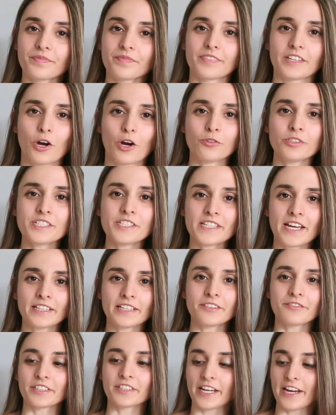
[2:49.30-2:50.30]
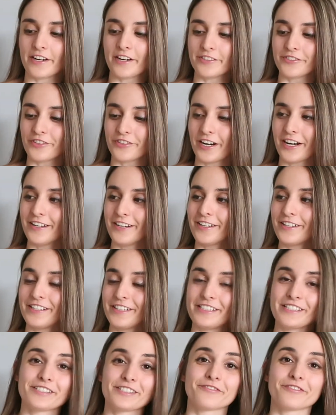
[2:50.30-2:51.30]
The whole design of the hairdryer
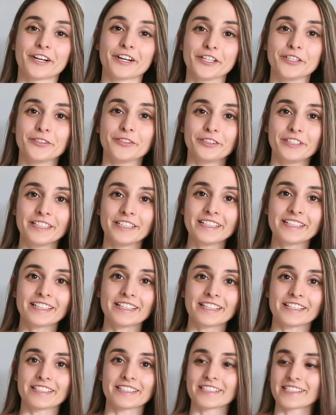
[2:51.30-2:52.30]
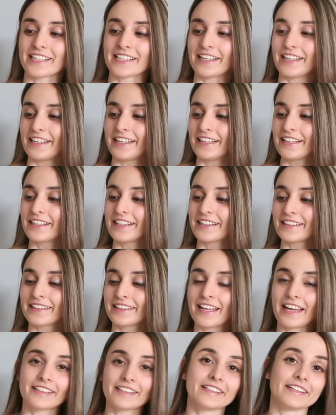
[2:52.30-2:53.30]
is very unique. It's like
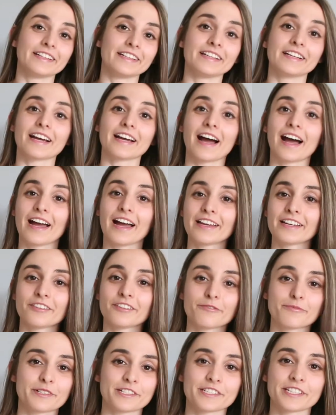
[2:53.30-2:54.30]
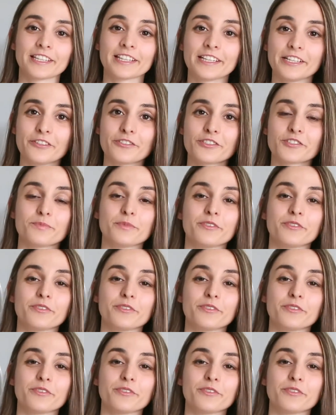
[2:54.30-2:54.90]
nothing I have personally used